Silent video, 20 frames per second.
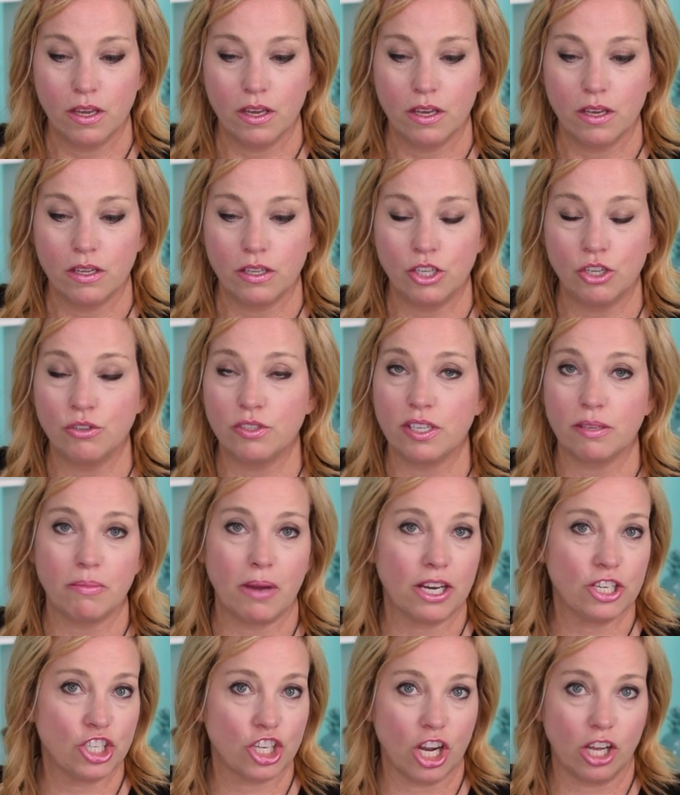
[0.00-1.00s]
using my
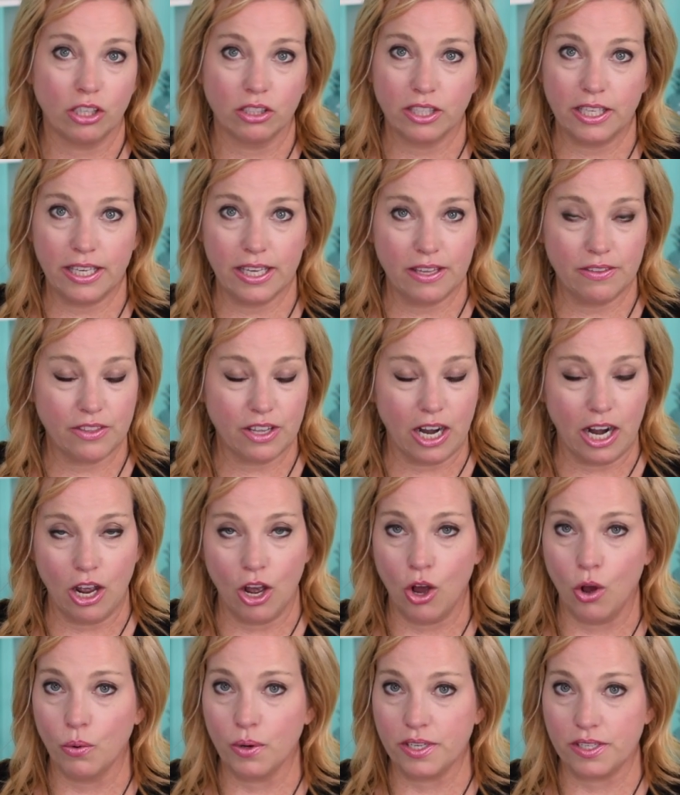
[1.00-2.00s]
gel kit that I
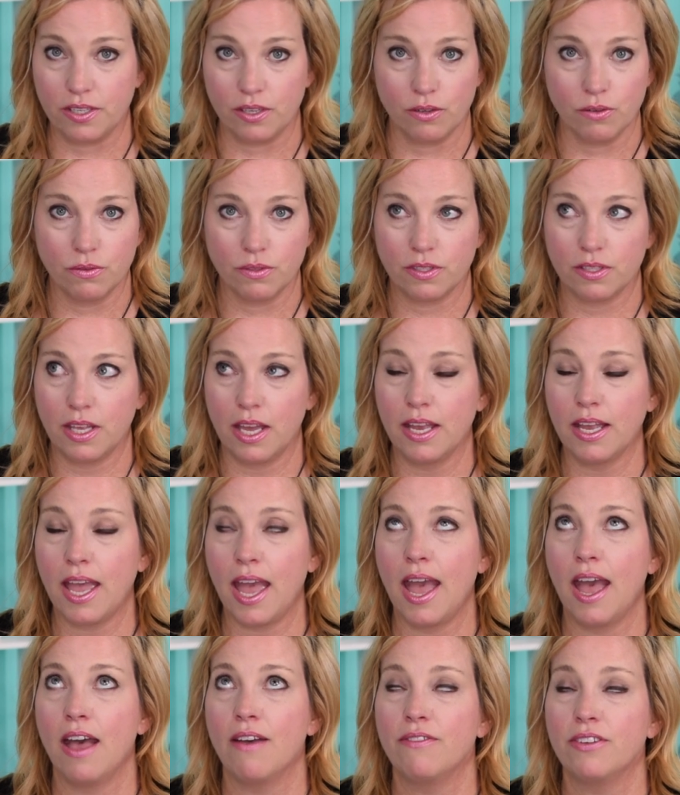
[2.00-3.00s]
always use. Thank
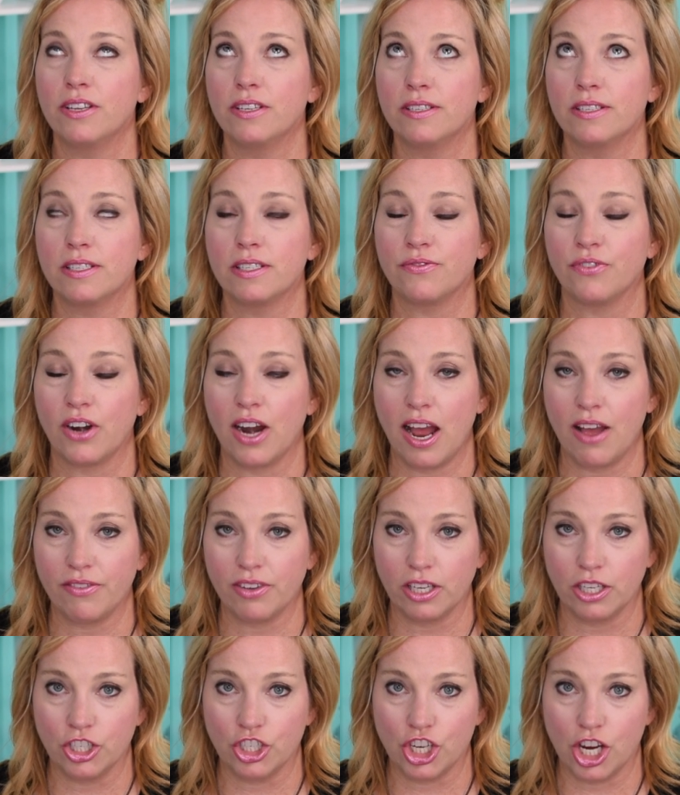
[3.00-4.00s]
heavens for
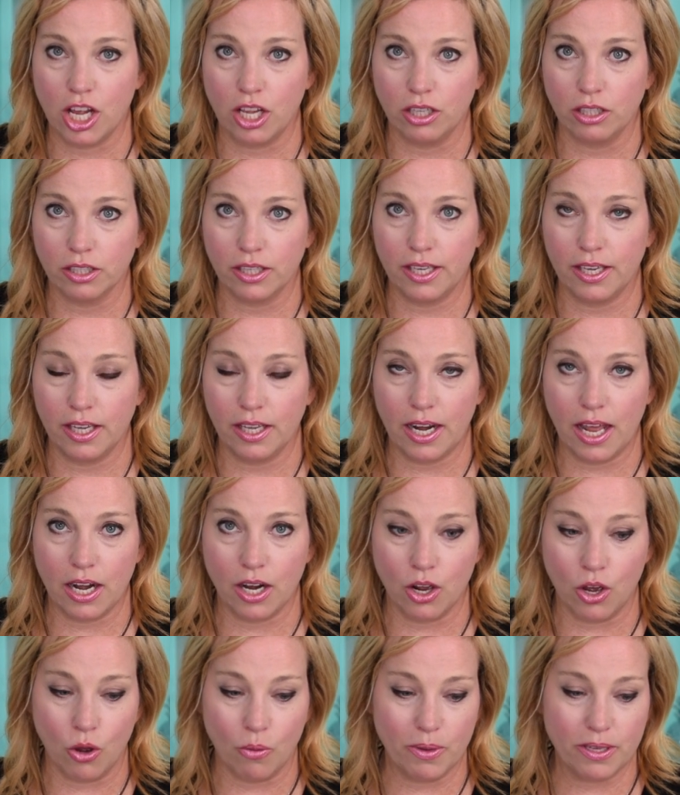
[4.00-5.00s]
having a gel kit at
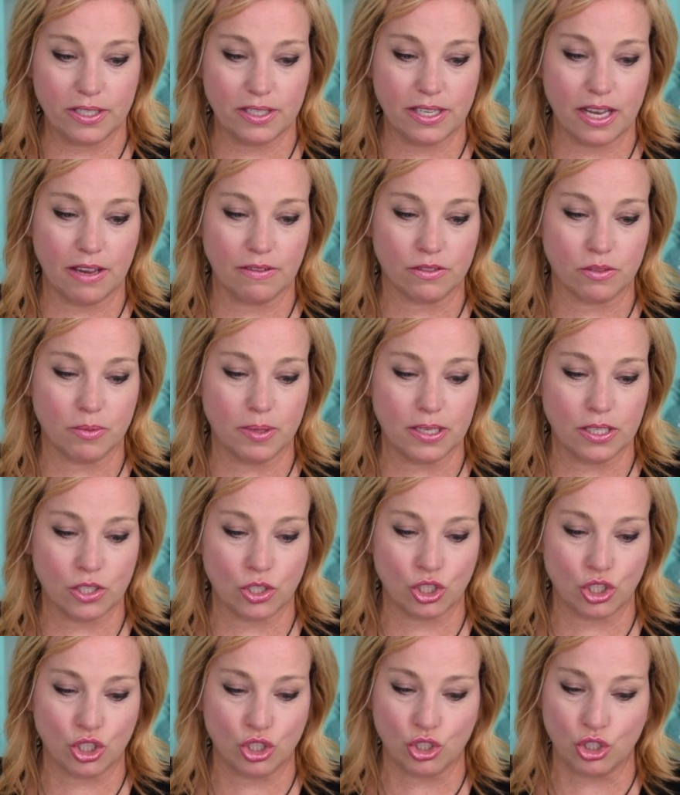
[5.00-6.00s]
home. It saves me
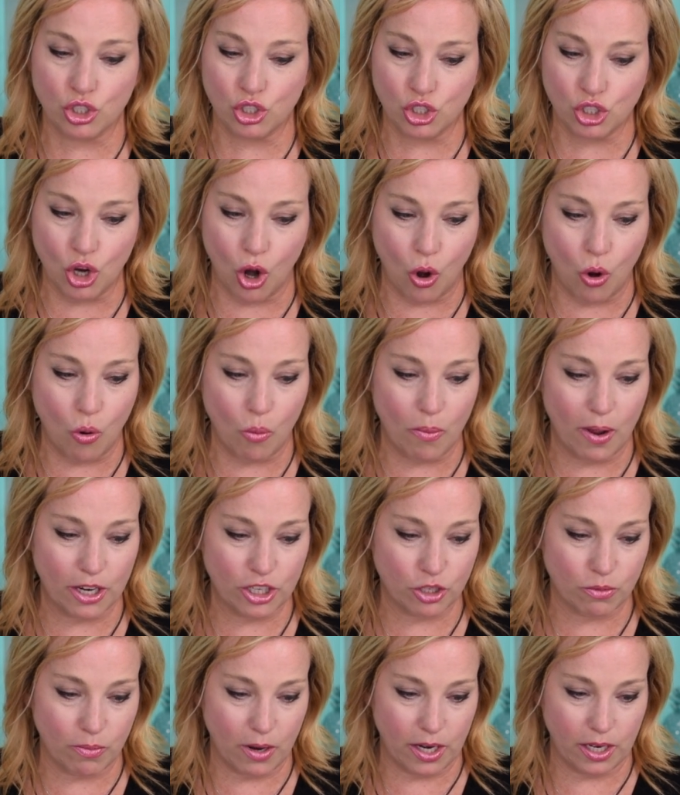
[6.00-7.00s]
so
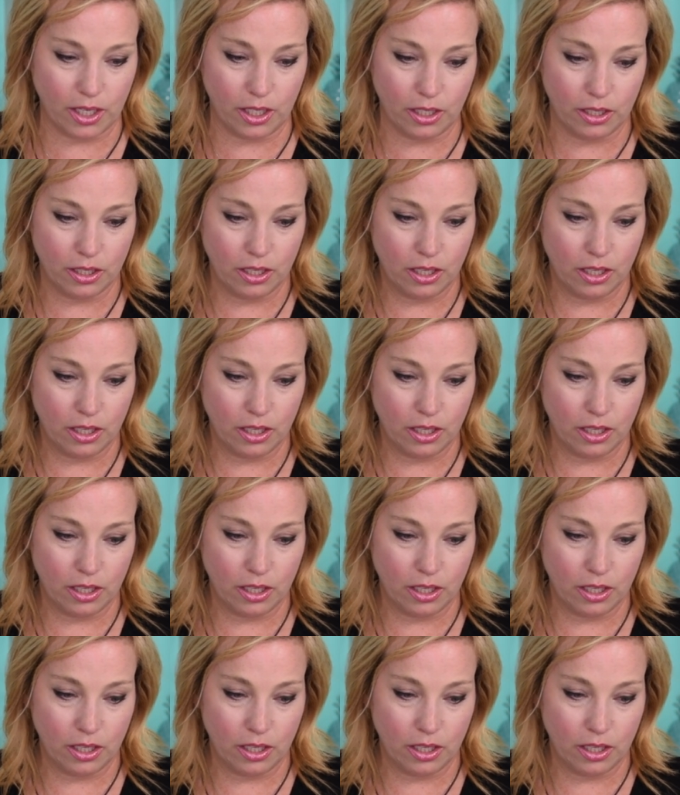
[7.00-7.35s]
much money.